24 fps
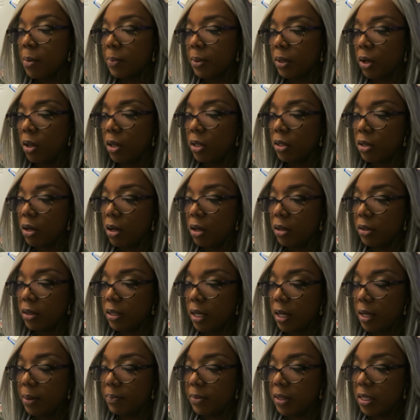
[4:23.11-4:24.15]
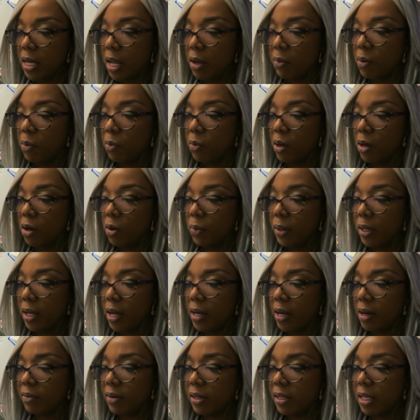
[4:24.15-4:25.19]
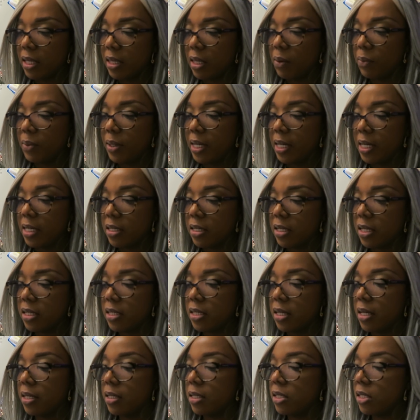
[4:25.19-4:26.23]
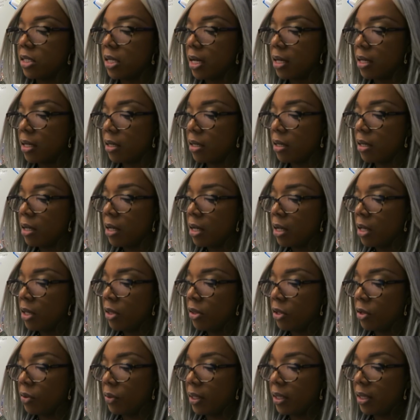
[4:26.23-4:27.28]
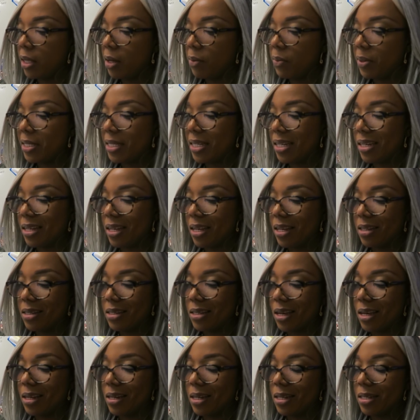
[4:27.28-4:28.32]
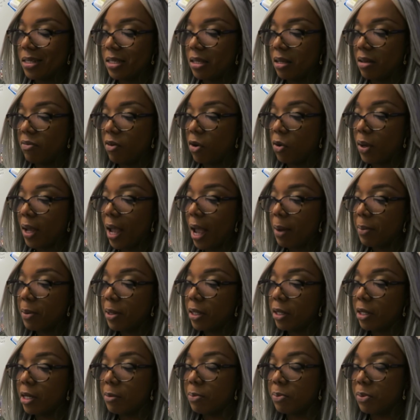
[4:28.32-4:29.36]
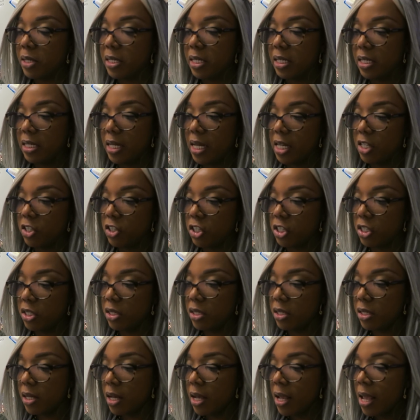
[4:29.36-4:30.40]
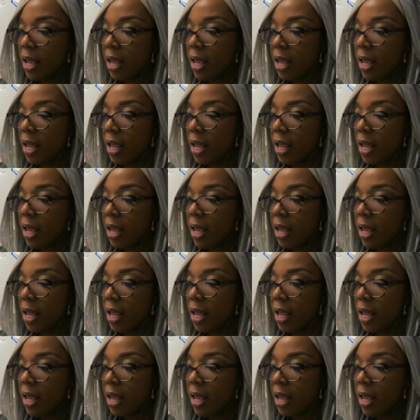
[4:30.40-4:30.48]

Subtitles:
But all in all, the day went well. We got everything that we needed to get done. The only thing we didn't get done is the vocabulary presentations.